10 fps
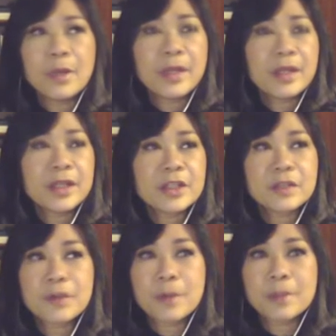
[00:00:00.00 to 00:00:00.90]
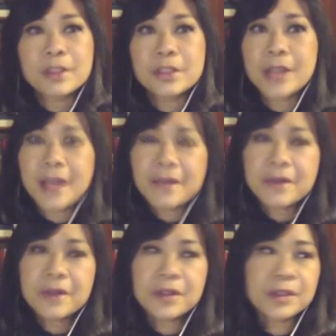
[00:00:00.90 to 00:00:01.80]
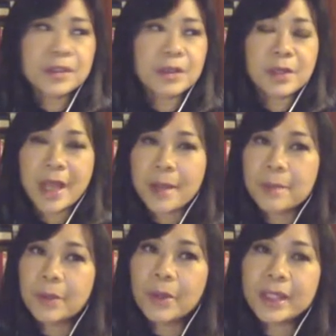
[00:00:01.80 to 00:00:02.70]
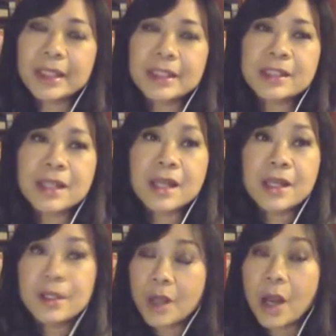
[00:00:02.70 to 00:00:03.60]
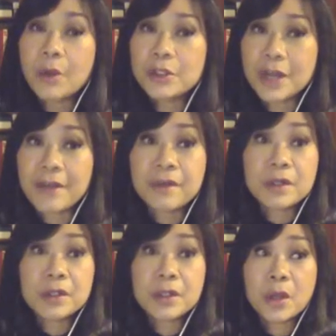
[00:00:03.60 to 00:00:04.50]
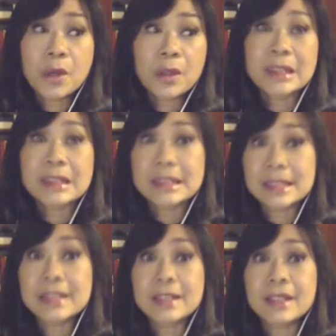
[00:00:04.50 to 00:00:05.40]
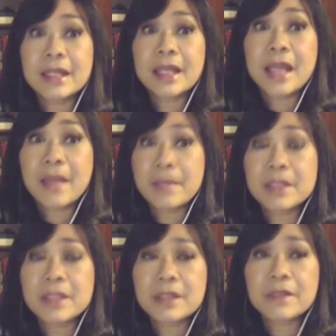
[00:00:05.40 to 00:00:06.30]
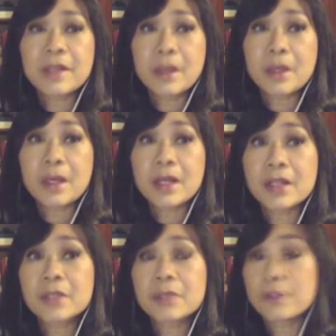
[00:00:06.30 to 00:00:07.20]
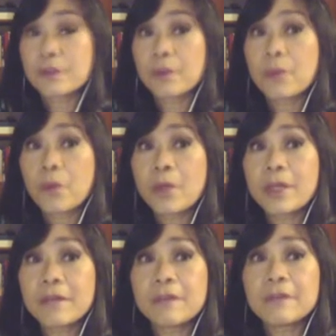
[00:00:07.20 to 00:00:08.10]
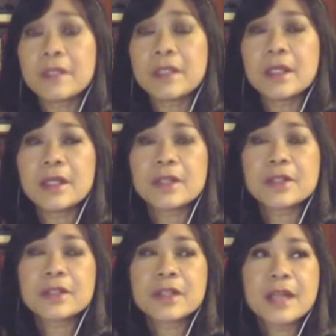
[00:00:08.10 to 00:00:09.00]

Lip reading: whether it's from the drivers, our employees, you know, our drivers who consistently have been serving our customers for more than 50 years.